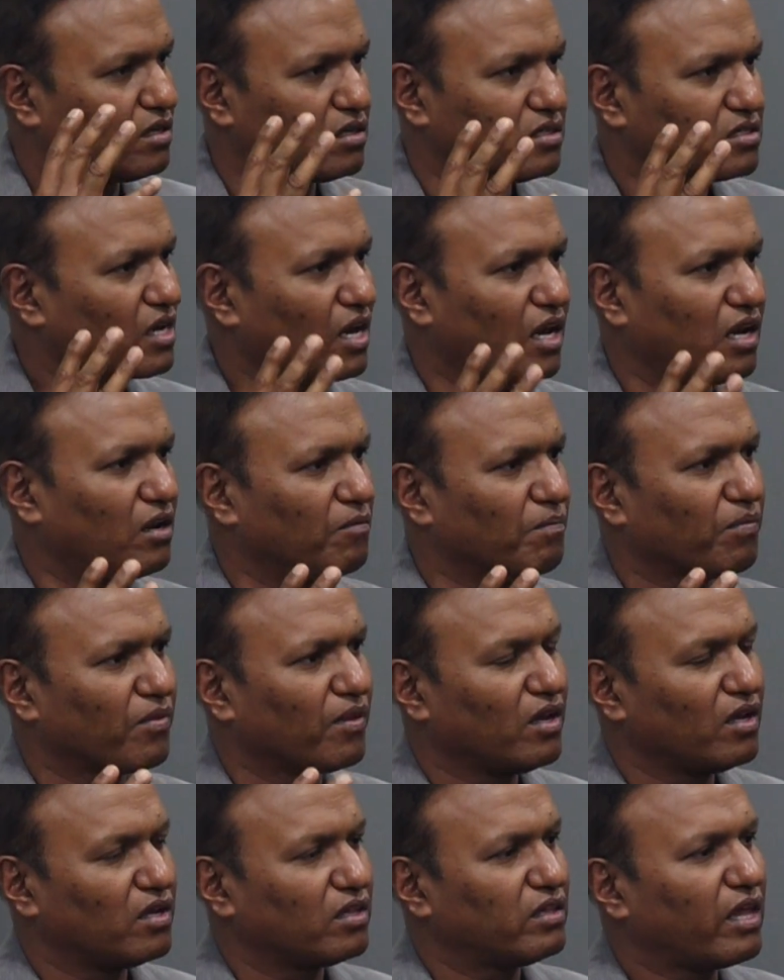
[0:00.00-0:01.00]
skull.
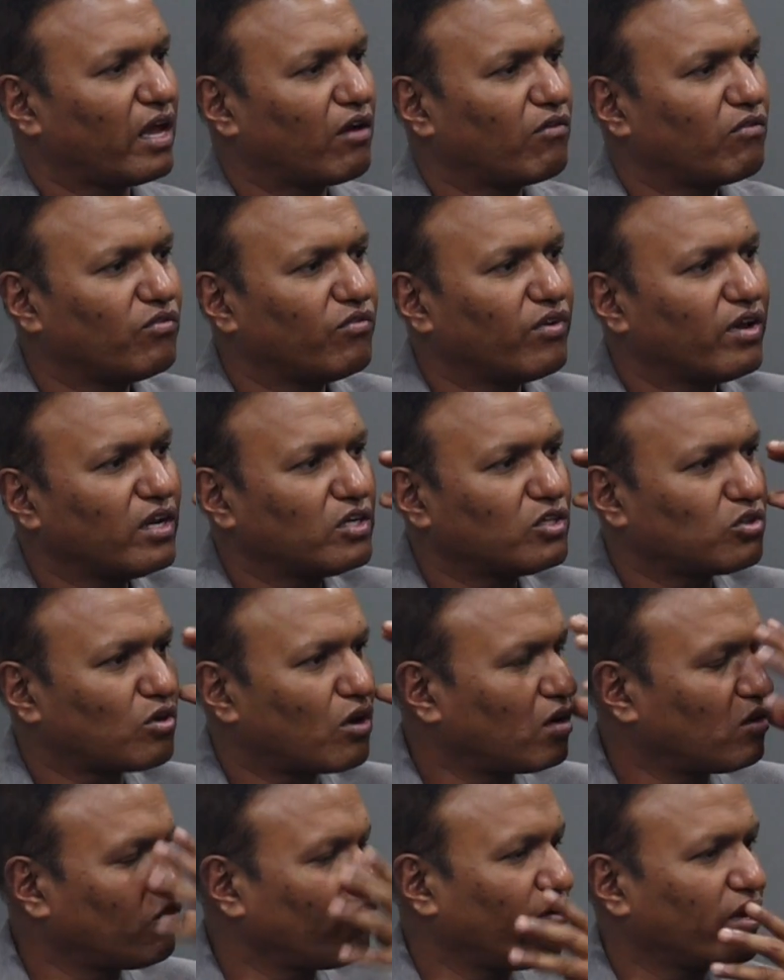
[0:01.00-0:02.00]
They have a very
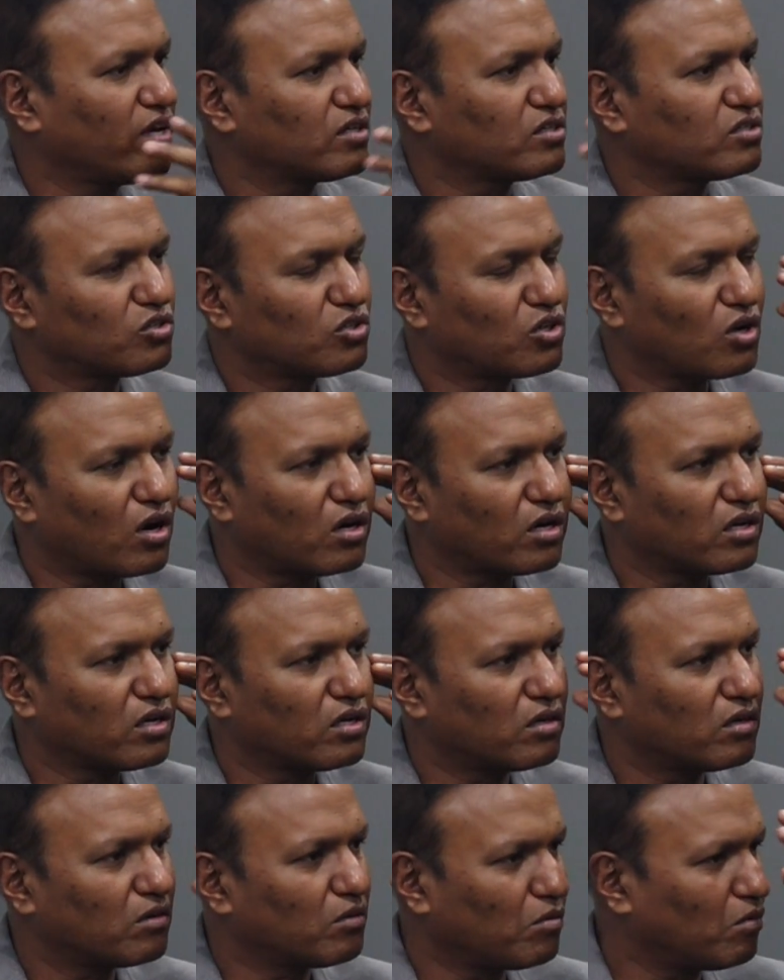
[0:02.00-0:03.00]
short face, short
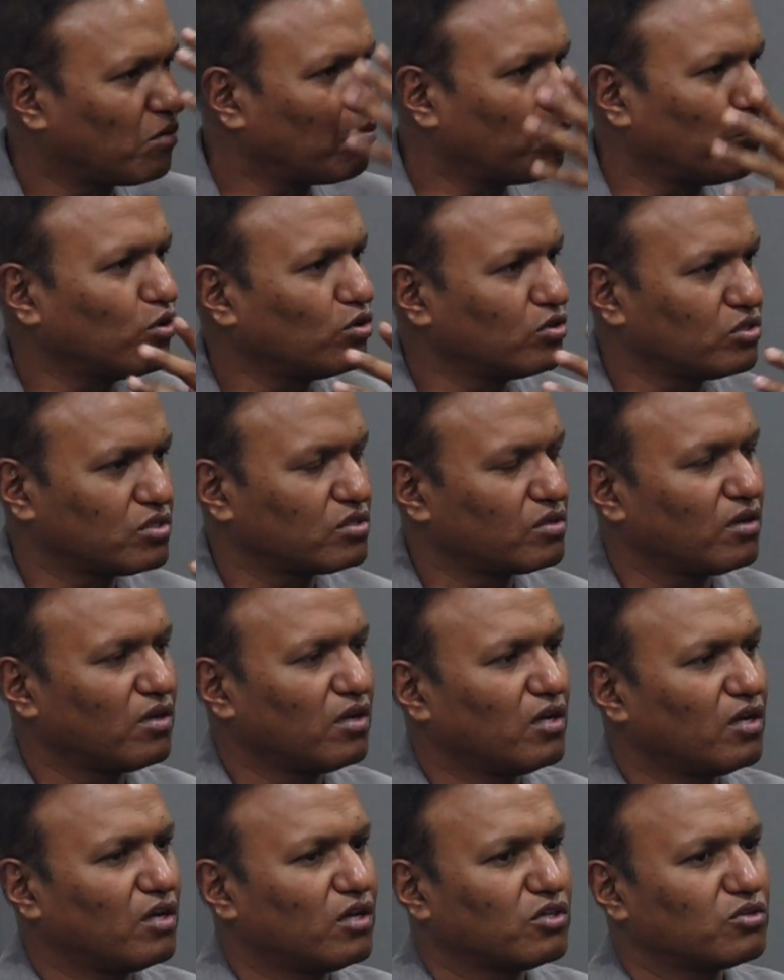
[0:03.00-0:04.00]
bones.
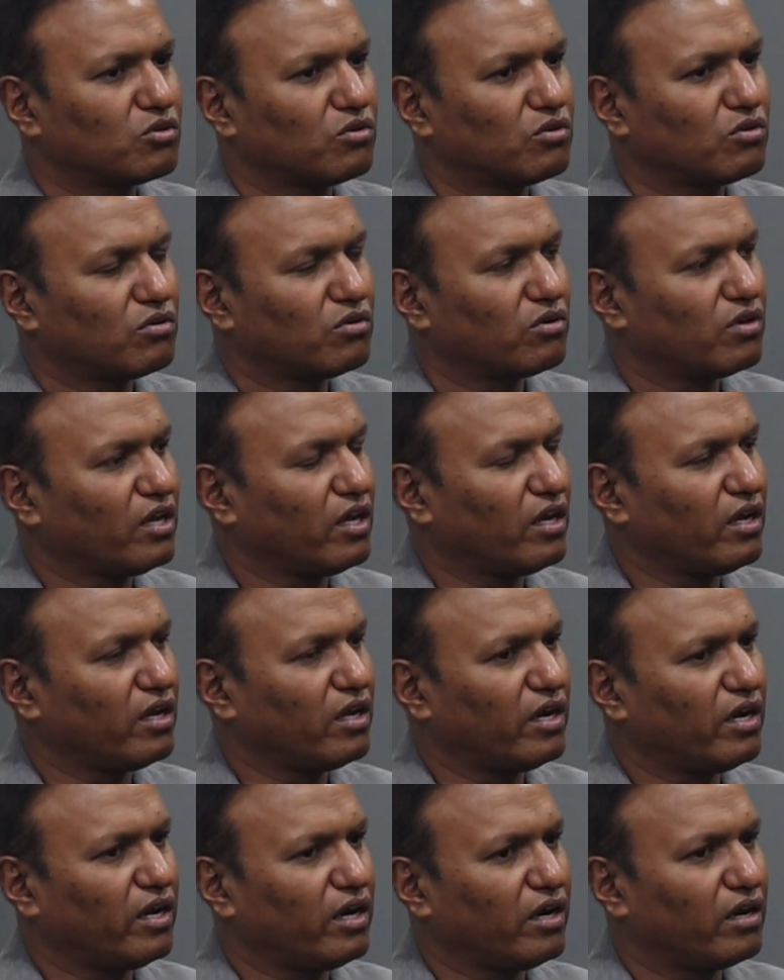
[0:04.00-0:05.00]
So
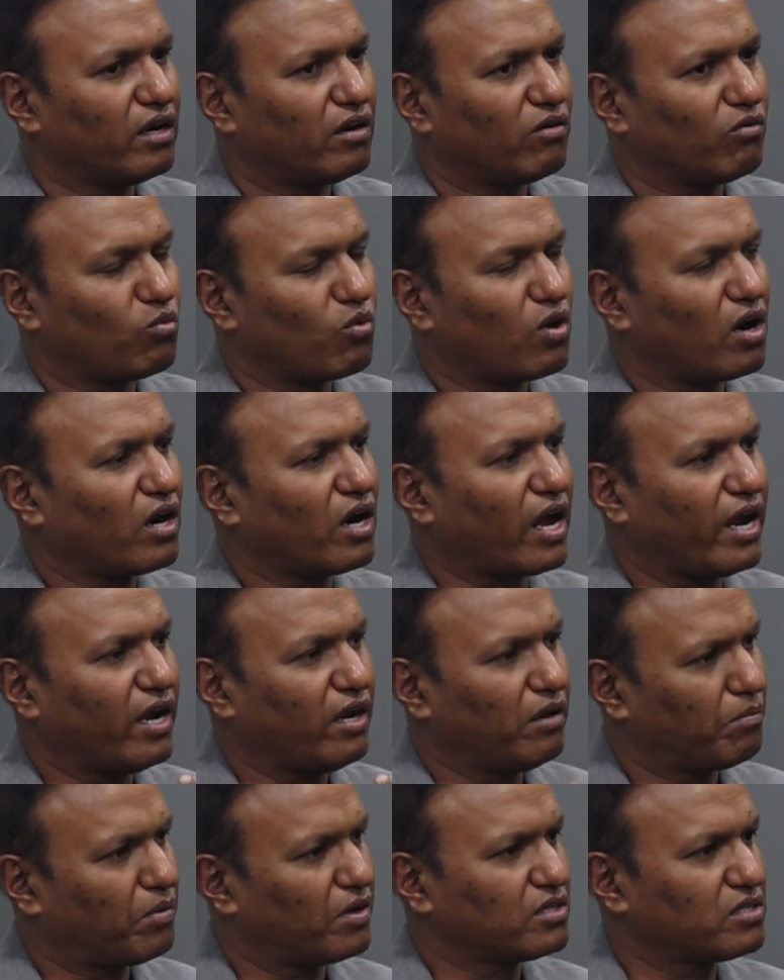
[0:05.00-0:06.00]
what
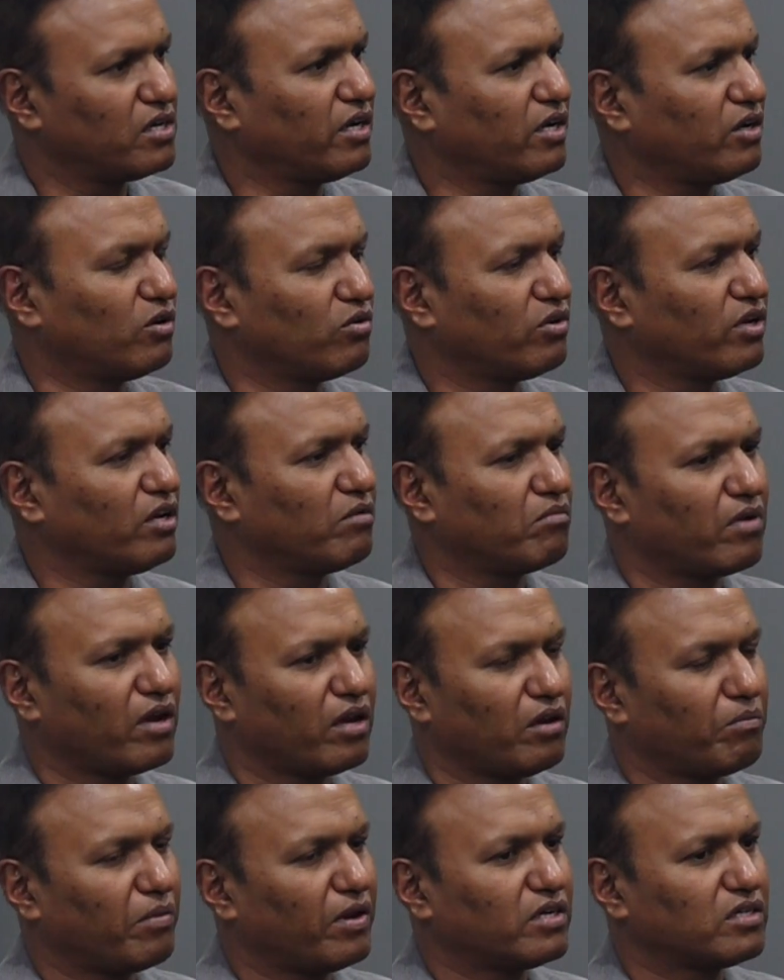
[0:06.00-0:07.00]
I personally do in
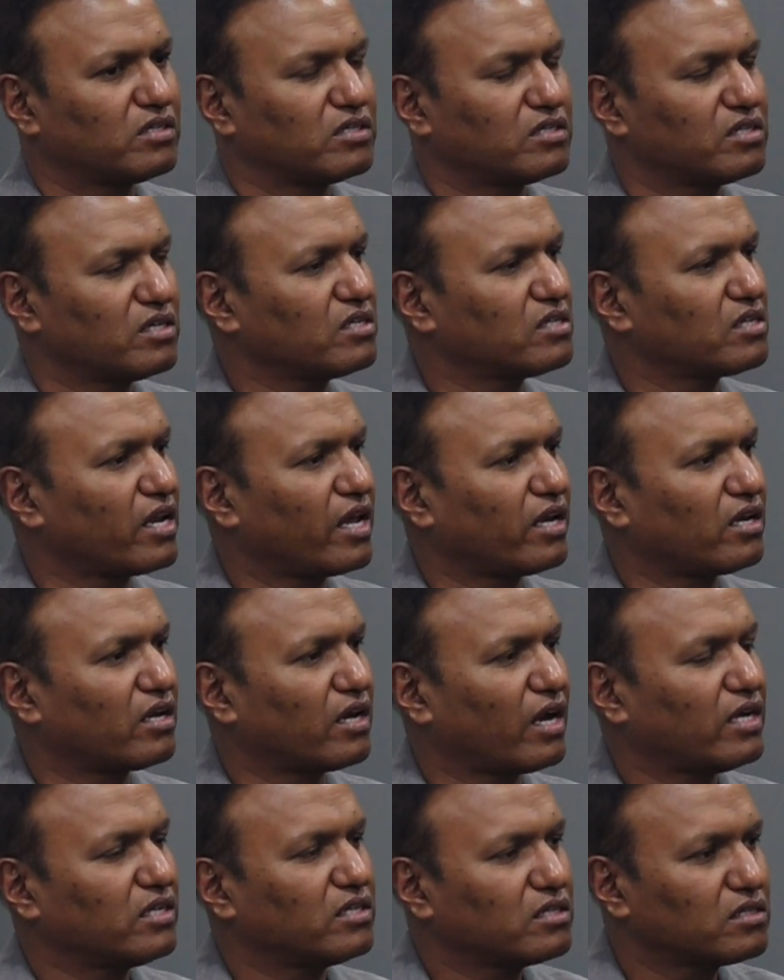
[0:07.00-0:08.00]
my patients is like
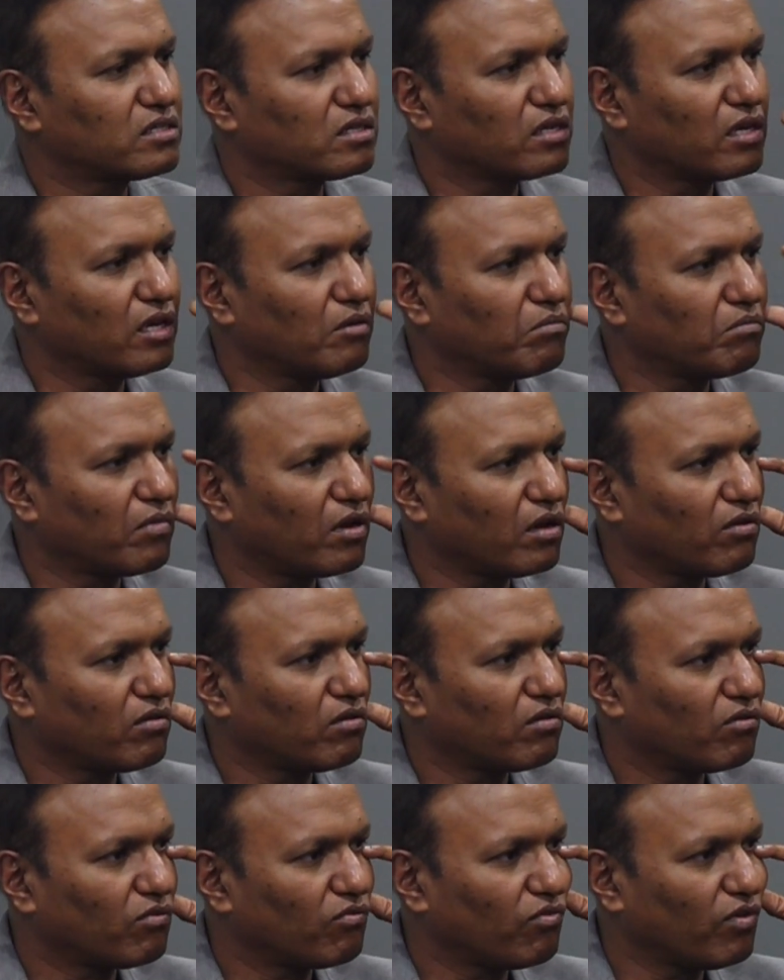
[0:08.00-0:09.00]
I just keep my
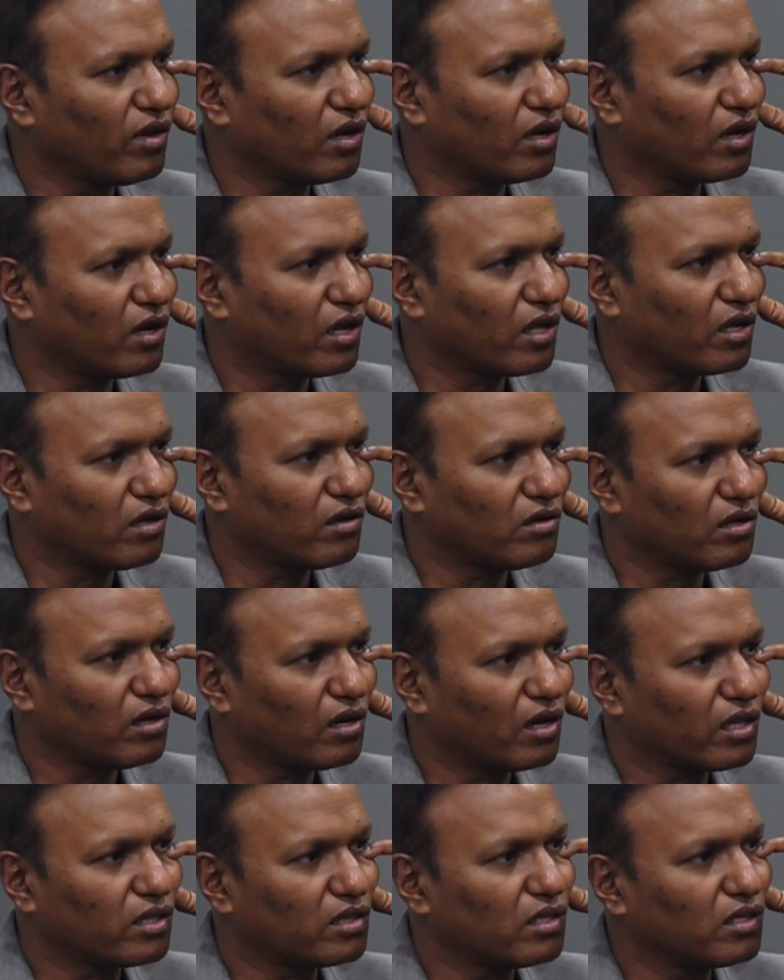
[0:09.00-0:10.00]
finger
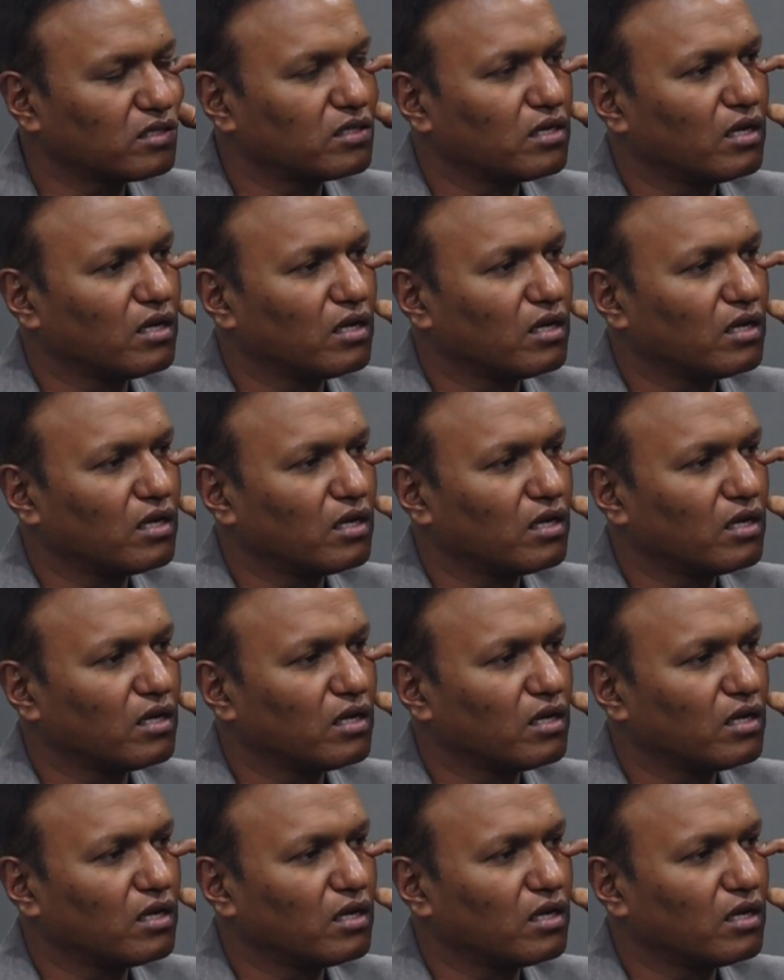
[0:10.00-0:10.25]
like this,